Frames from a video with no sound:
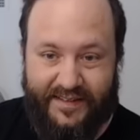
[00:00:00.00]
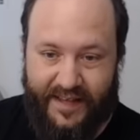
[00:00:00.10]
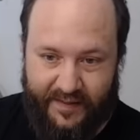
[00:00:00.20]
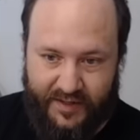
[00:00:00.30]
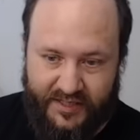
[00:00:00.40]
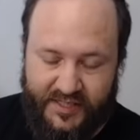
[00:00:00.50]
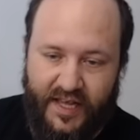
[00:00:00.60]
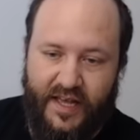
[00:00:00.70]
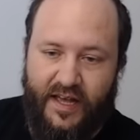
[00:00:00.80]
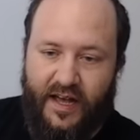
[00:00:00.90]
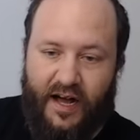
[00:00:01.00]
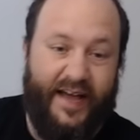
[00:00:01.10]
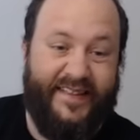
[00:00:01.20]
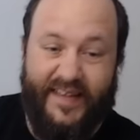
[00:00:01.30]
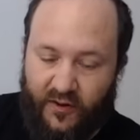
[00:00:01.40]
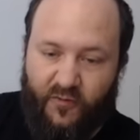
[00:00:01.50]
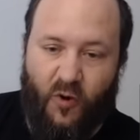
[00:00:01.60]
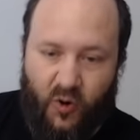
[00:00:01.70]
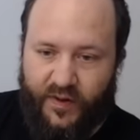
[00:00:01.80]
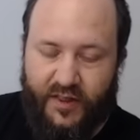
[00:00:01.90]
damage uh, and then a
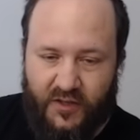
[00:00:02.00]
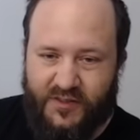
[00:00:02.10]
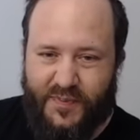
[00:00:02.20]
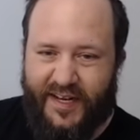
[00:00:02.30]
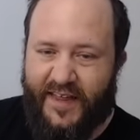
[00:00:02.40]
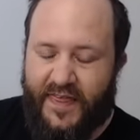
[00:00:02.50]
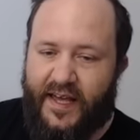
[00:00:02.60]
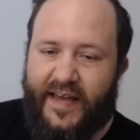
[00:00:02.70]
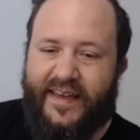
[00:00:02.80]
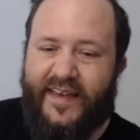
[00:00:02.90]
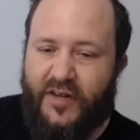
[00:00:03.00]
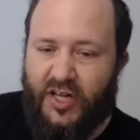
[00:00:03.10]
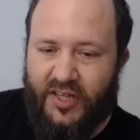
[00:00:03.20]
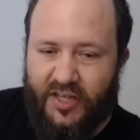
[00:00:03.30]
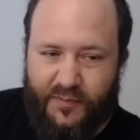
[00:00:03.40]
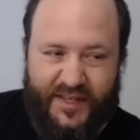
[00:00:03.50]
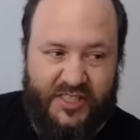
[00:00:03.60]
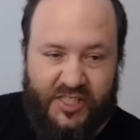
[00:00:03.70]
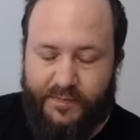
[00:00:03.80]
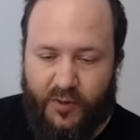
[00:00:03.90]
four reload speed. I think even a little
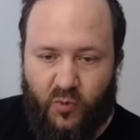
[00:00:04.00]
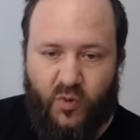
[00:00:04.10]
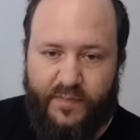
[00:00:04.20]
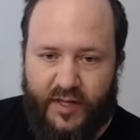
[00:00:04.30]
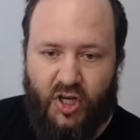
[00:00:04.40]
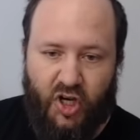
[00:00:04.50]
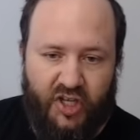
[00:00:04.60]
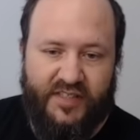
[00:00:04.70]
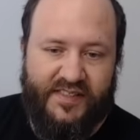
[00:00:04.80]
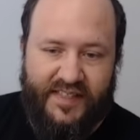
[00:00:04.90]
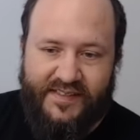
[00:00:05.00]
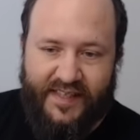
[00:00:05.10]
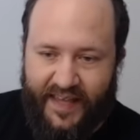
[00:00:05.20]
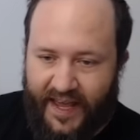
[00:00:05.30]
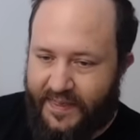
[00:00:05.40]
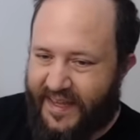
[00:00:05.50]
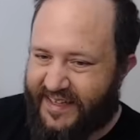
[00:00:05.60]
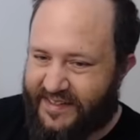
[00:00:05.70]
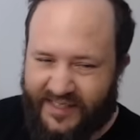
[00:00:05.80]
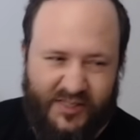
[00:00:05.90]
bit cheaper would be good since, again,
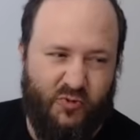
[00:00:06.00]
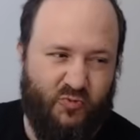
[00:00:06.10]
it doesn't